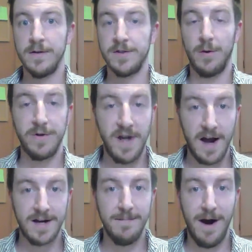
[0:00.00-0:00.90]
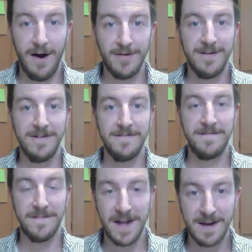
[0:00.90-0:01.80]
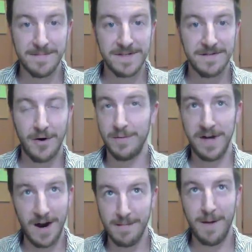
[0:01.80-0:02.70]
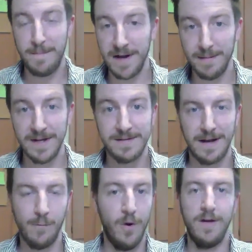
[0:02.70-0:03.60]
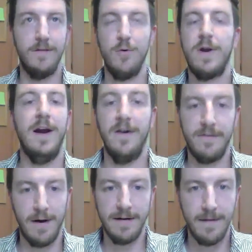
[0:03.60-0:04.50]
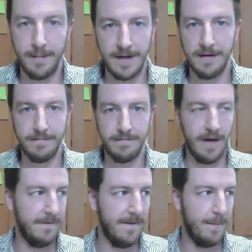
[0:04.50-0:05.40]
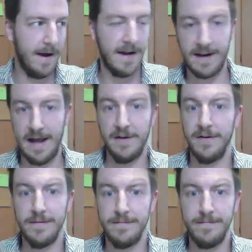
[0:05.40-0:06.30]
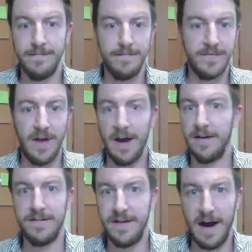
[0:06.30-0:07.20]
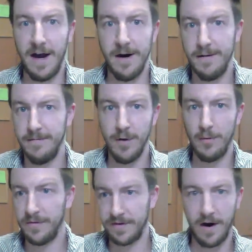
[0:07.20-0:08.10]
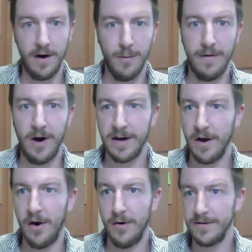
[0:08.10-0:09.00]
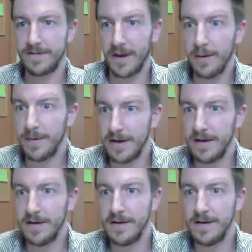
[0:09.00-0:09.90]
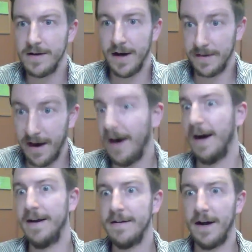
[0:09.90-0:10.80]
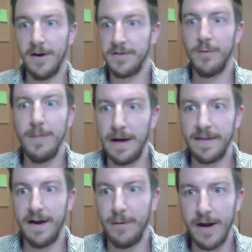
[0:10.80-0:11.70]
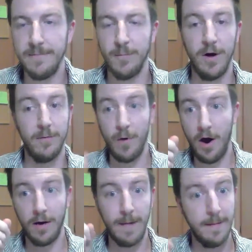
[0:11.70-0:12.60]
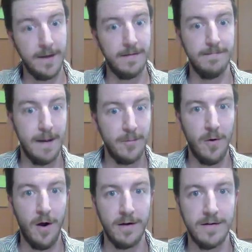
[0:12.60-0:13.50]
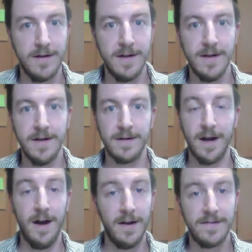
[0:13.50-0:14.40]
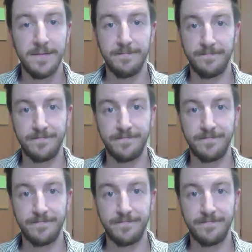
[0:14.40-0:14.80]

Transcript: So we're talking about flames, or we're talking about pigments. Like who cares, right? I mean, if I buy Candle Science dye or Lone Star, wherever I go, it's going to be a dye. I don't have to worry about that, right? Well, wrong, maybe wrong. Because